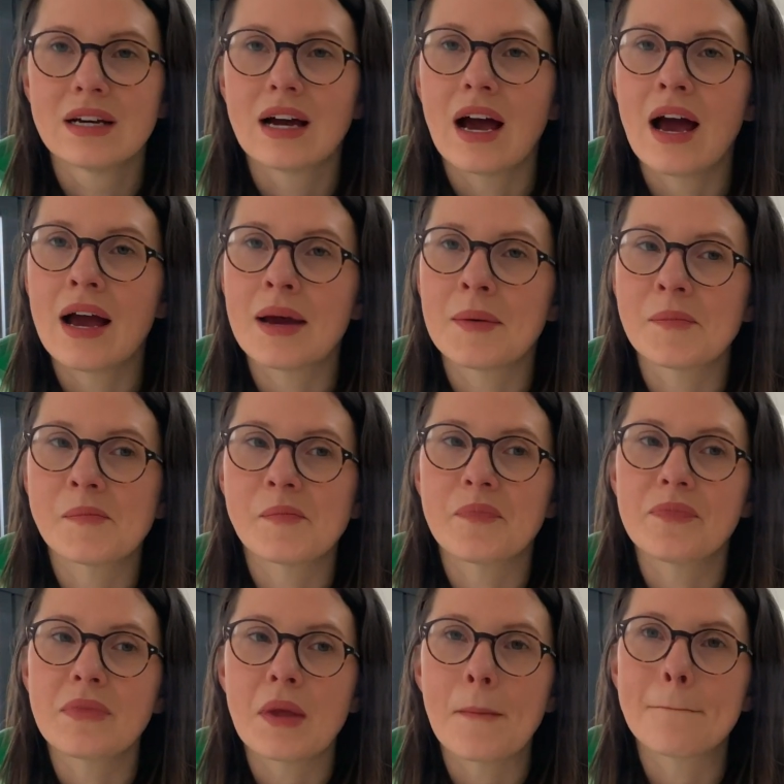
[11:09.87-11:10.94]

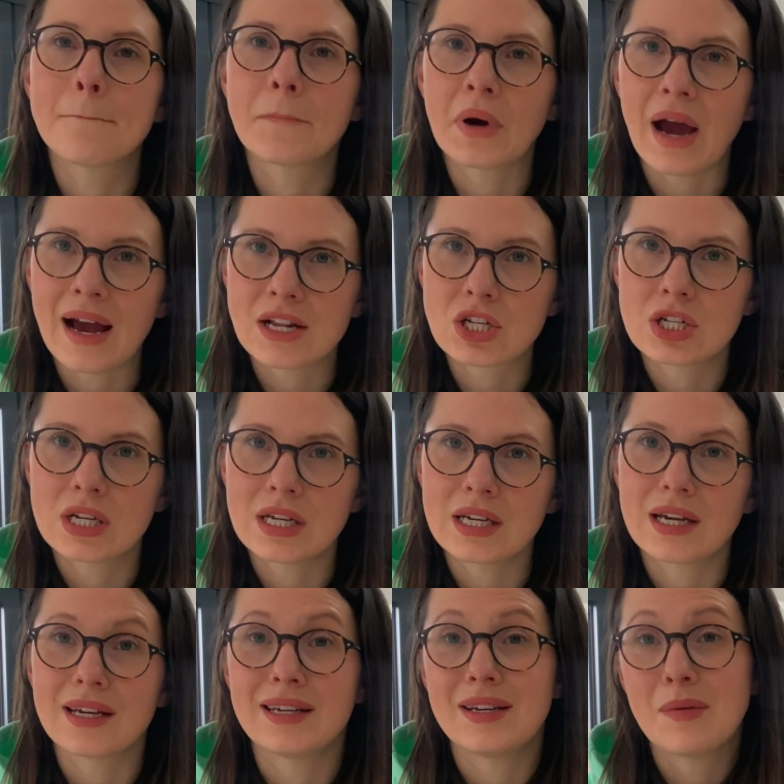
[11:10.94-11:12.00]
But
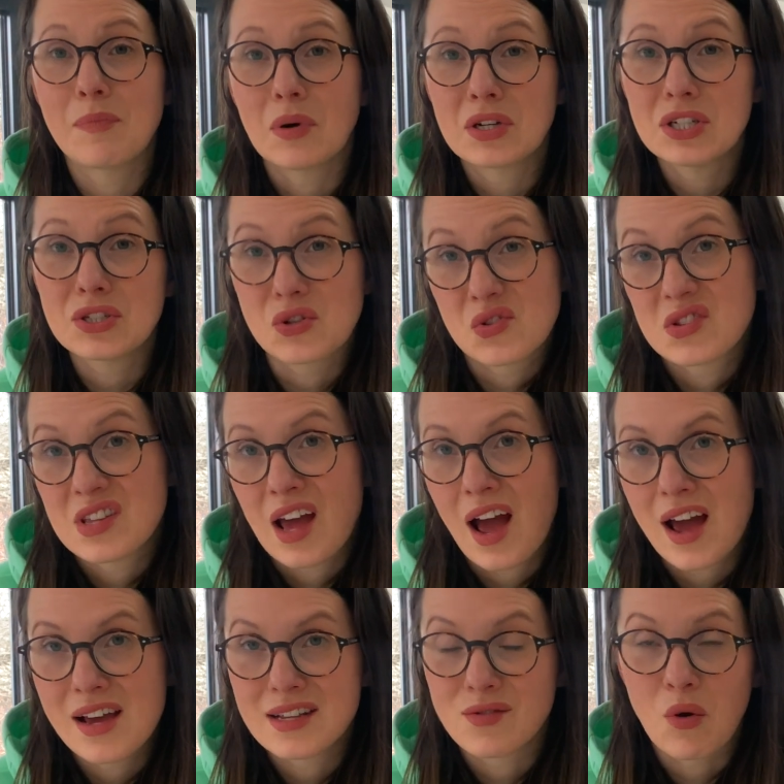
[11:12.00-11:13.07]
actually, your body does
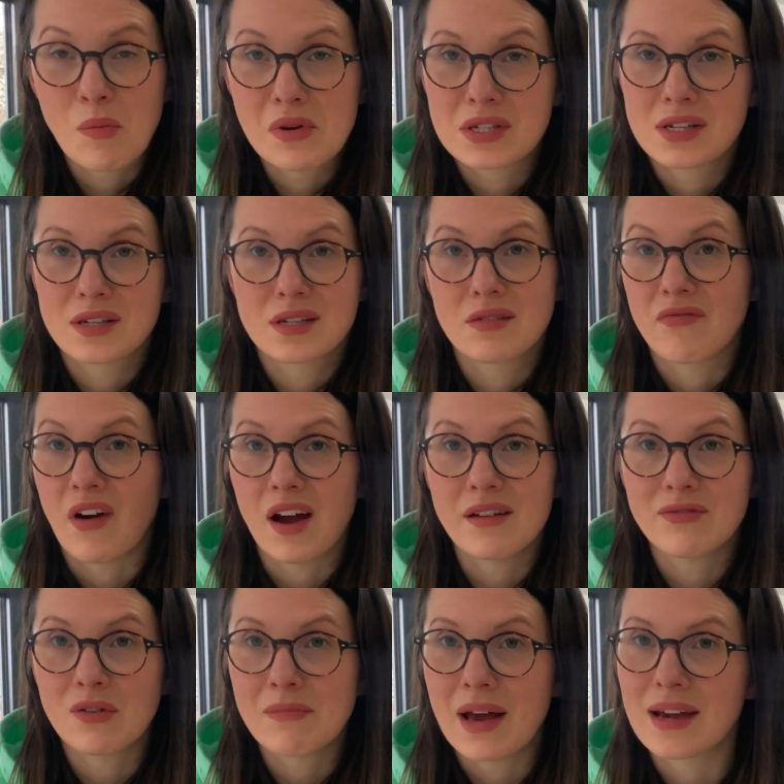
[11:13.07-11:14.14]
that. It's almost a
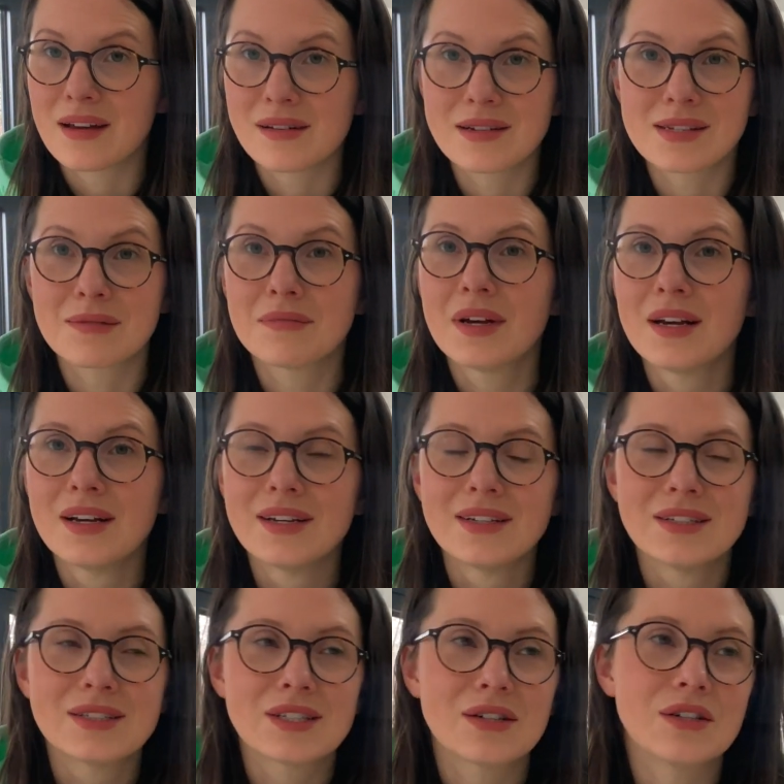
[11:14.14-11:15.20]
survival mechanism.
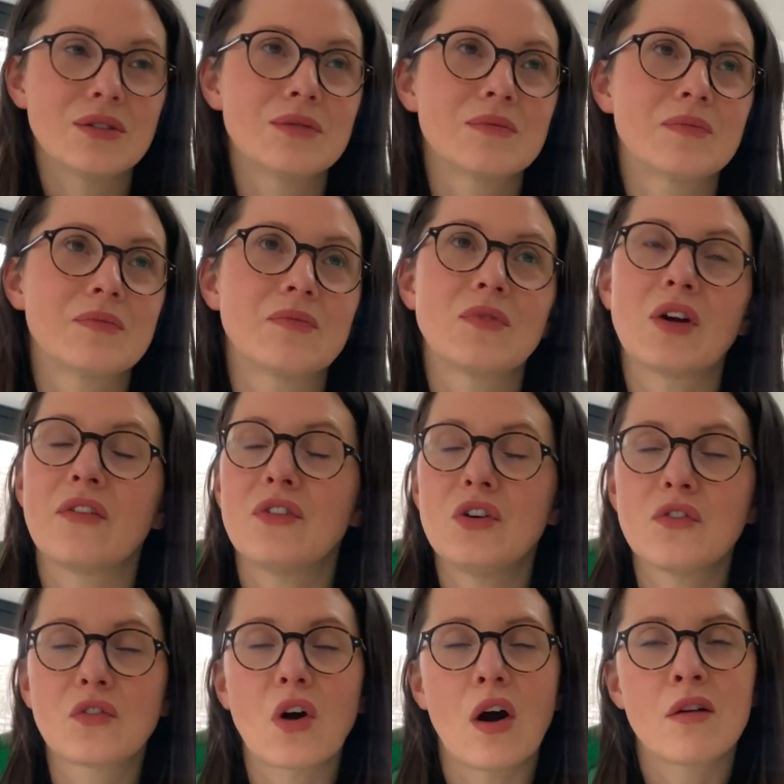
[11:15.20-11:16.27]
So if
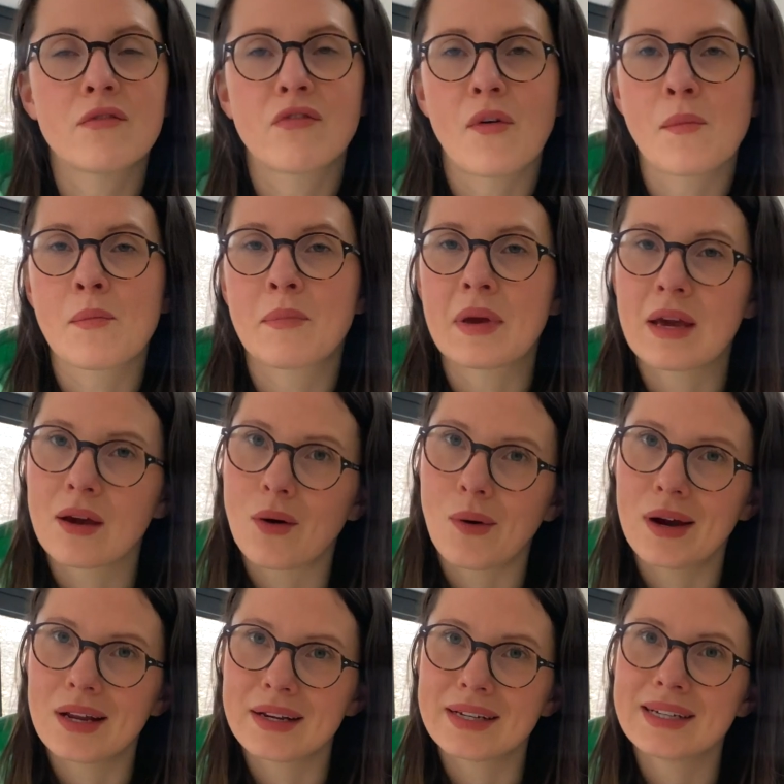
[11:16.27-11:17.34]
you've gone from being
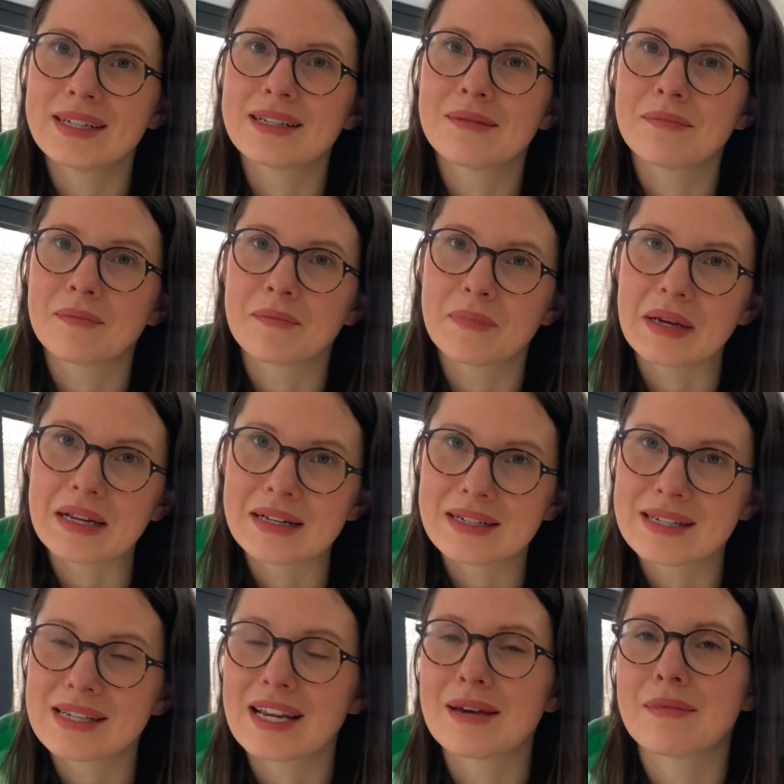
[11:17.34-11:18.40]
quite lean and being
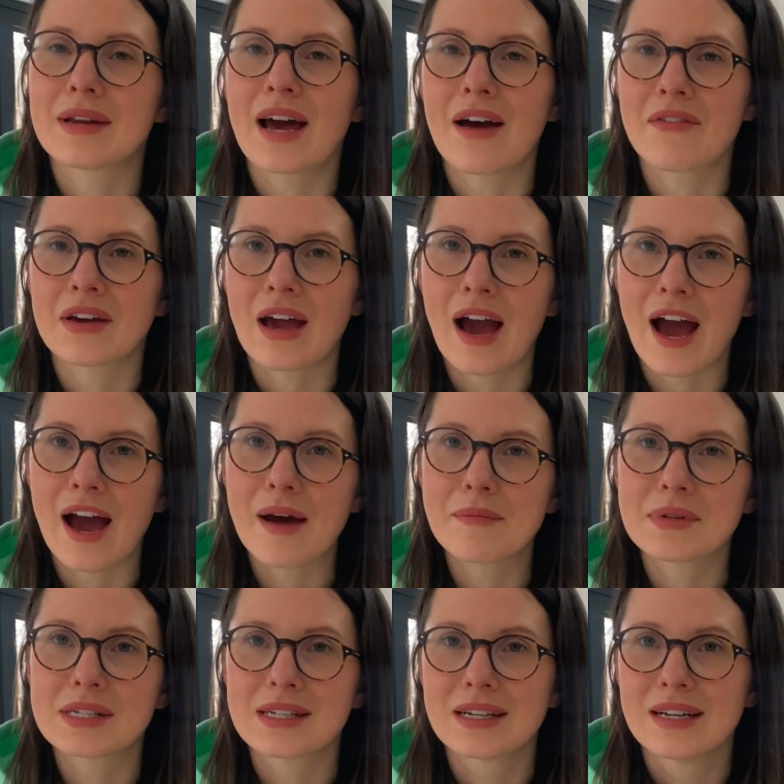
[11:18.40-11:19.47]
slim and having
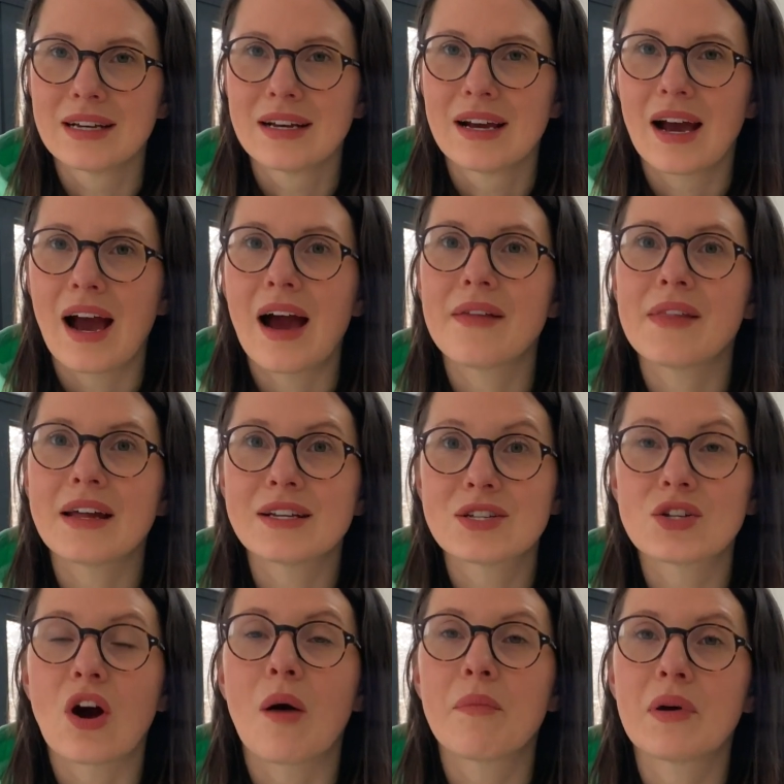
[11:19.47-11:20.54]
abs, and then
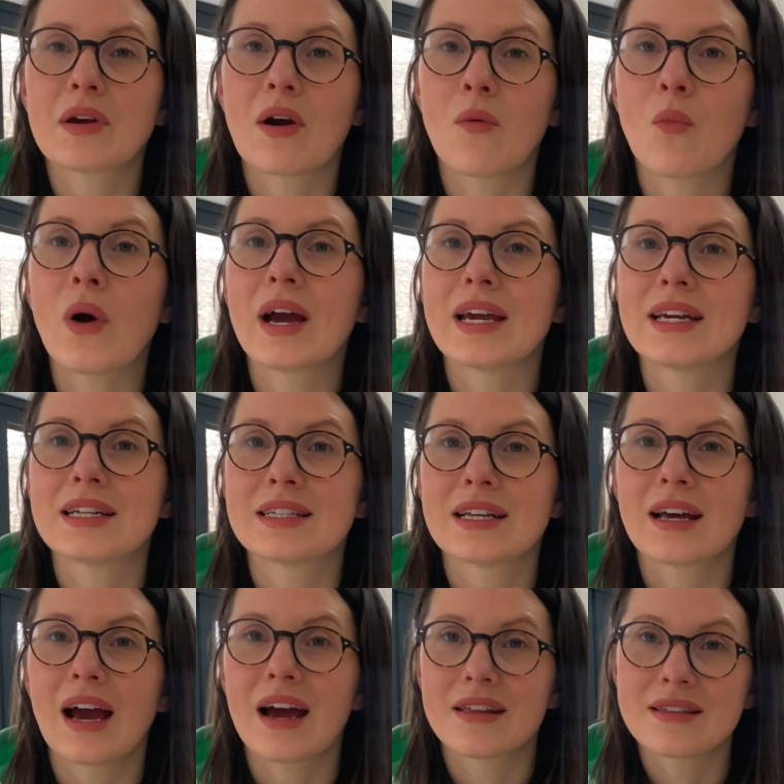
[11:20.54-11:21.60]
start putting on weight,
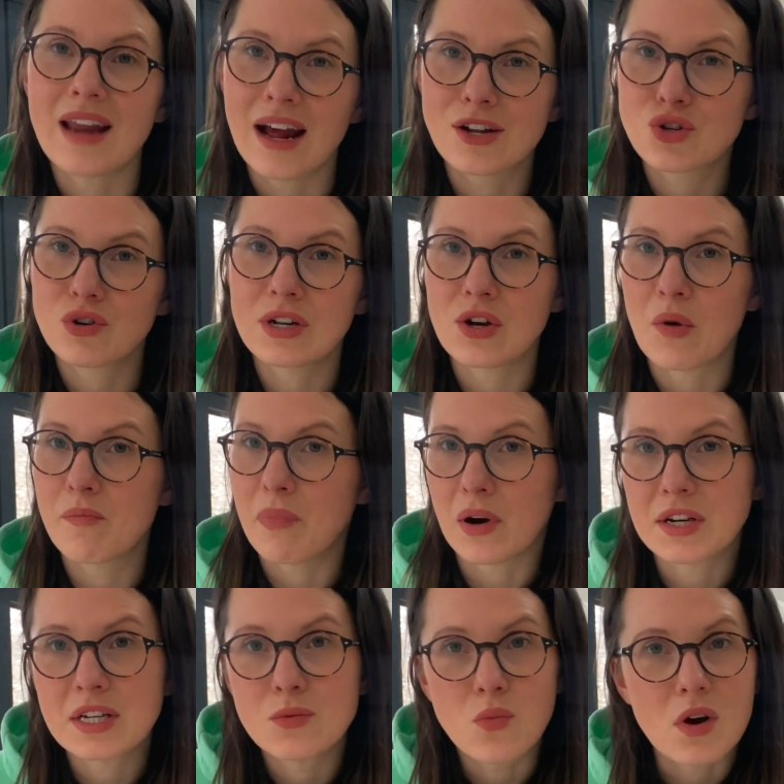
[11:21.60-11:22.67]
naturally your
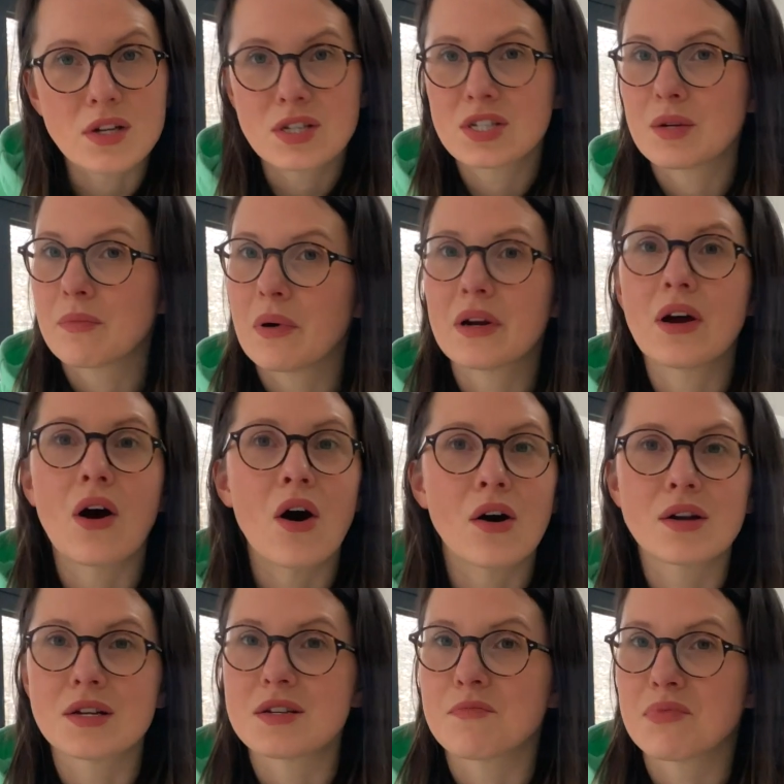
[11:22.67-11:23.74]
body wants to put it
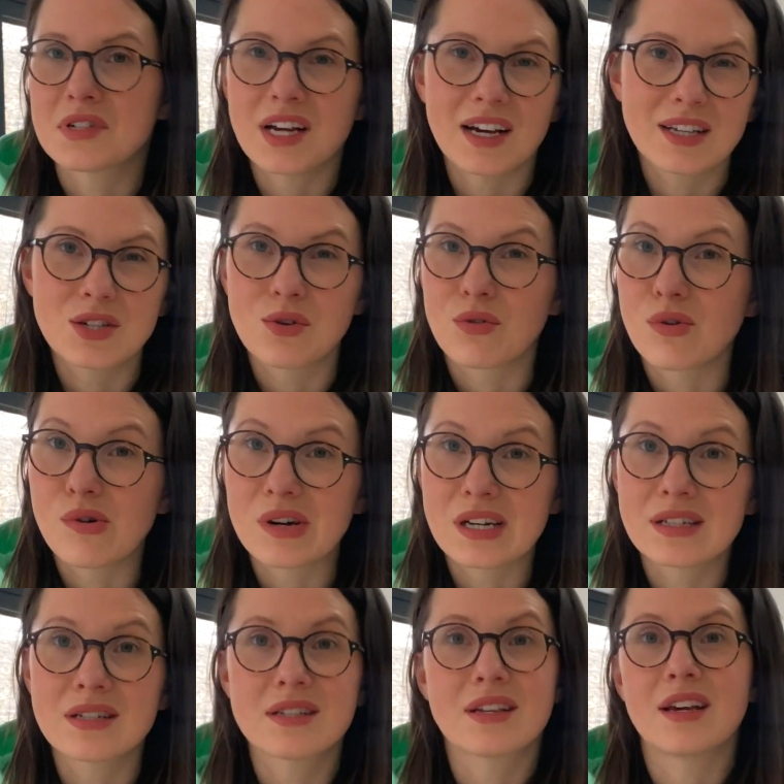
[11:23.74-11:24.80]
on to protect your
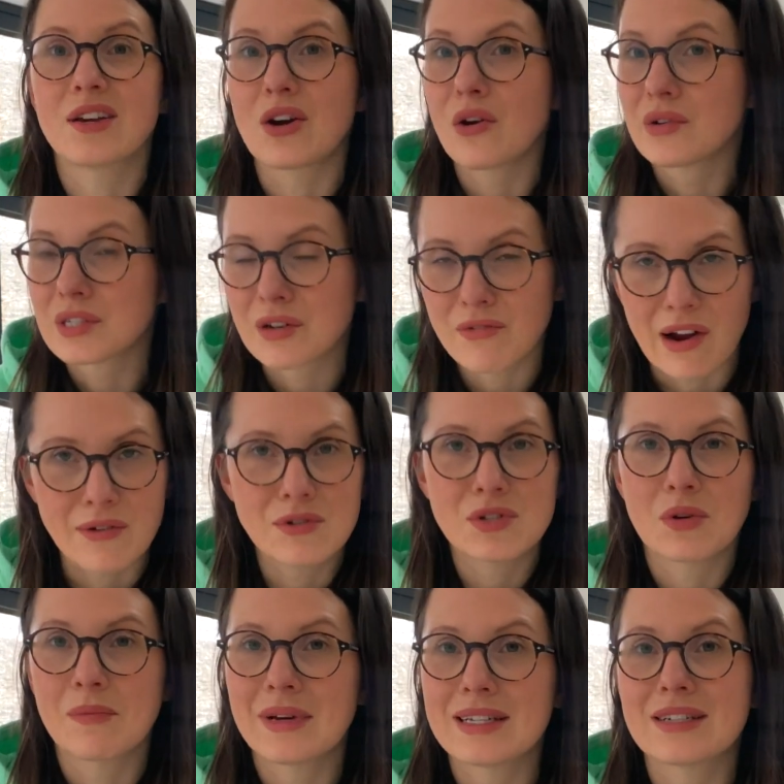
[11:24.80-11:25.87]
organs. It goes around
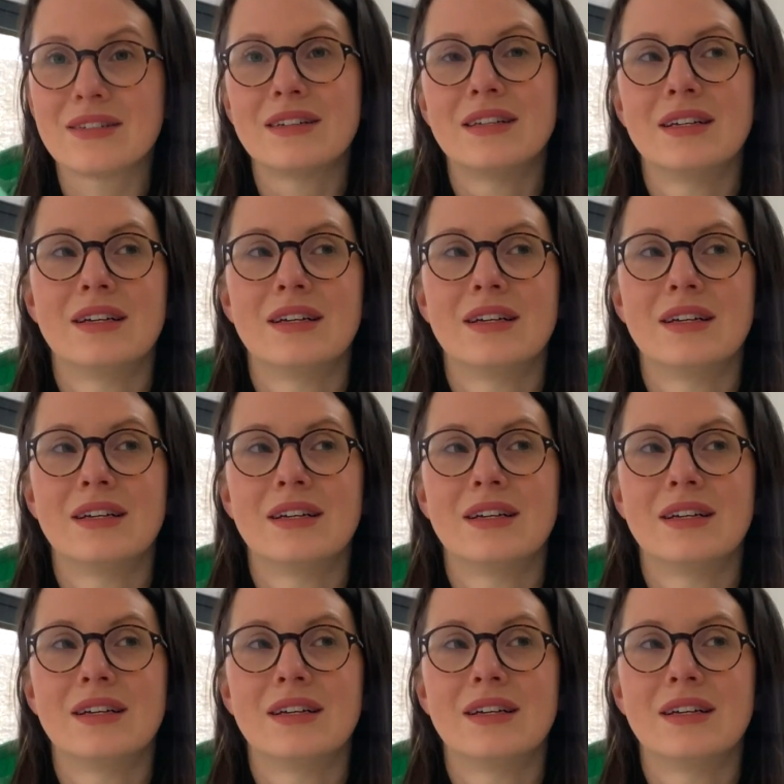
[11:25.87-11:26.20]
your middle.